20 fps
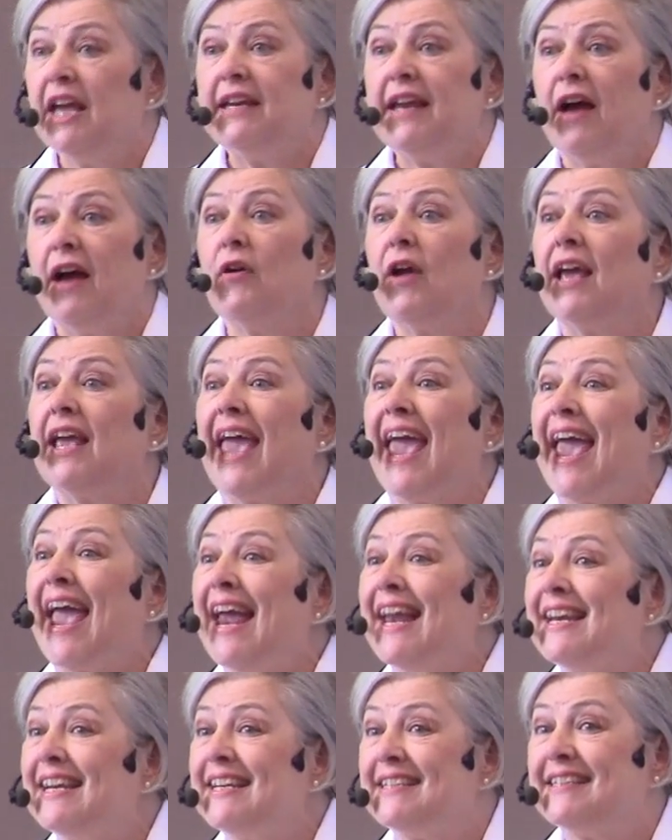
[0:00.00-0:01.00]
Now,
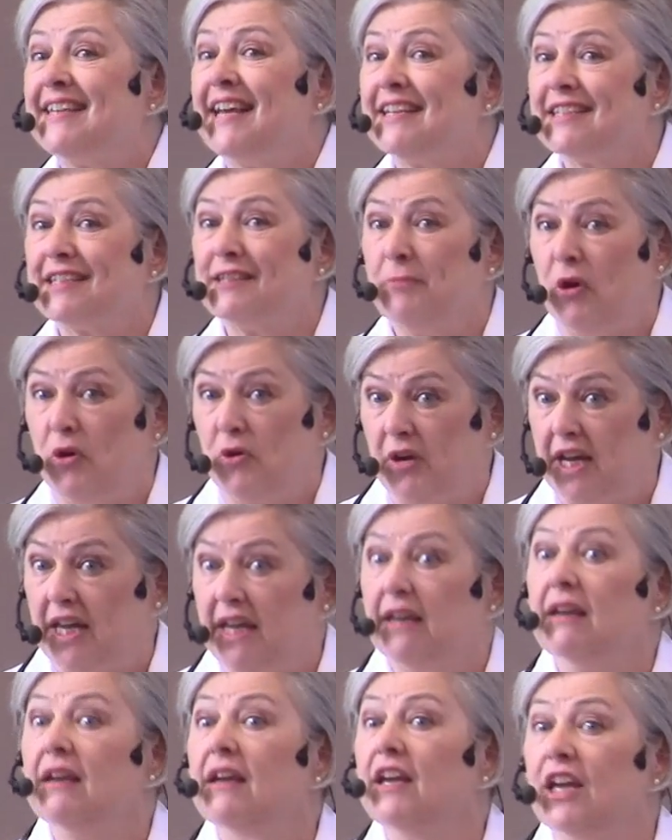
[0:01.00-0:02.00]
Andy's
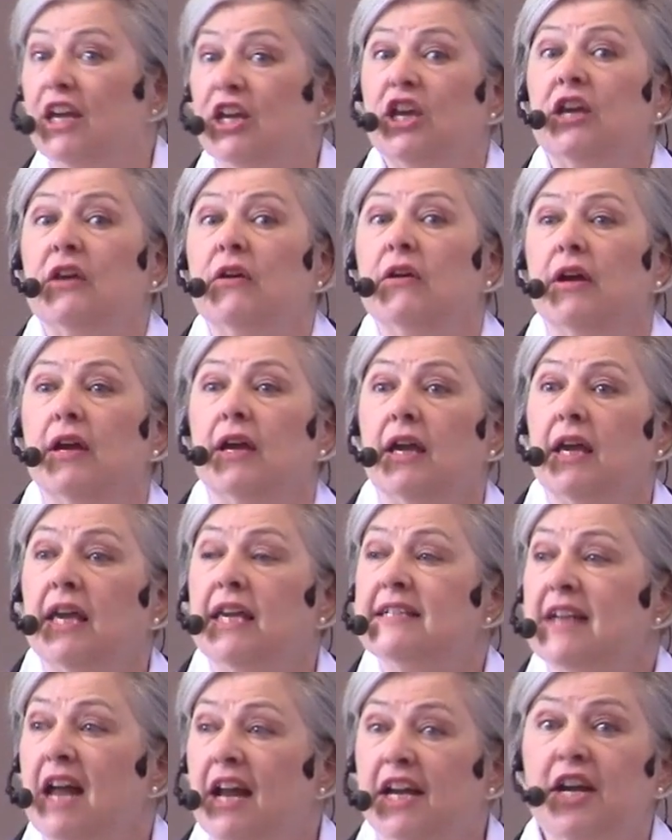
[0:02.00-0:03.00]
testimony,
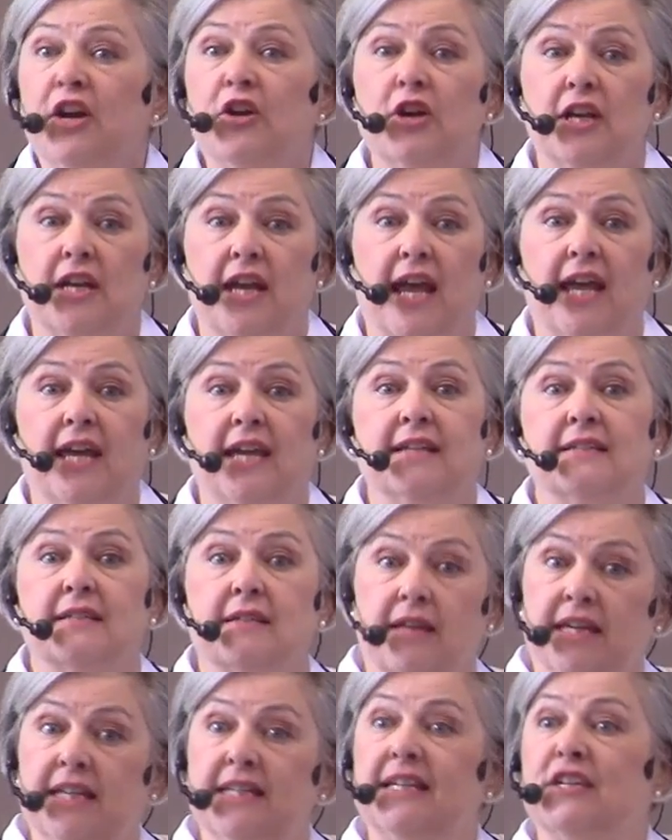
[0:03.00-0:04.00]
he's not here today.
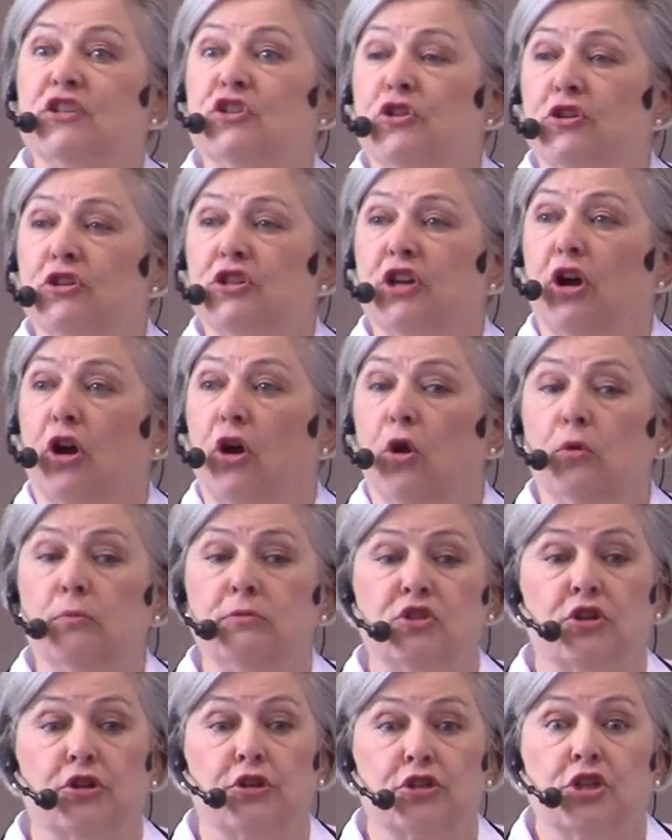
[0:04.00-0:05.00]
He's at church, at our
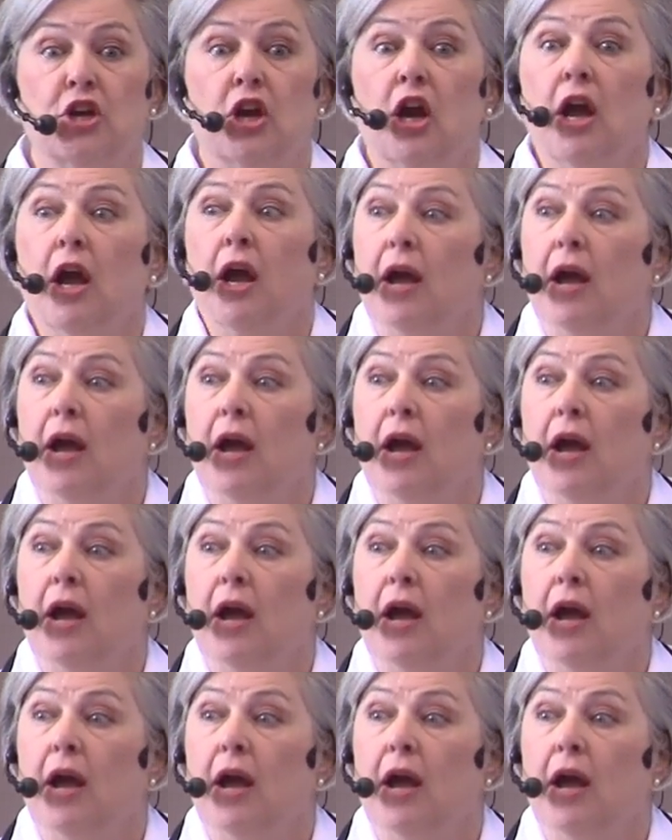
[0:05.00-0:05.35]
home church.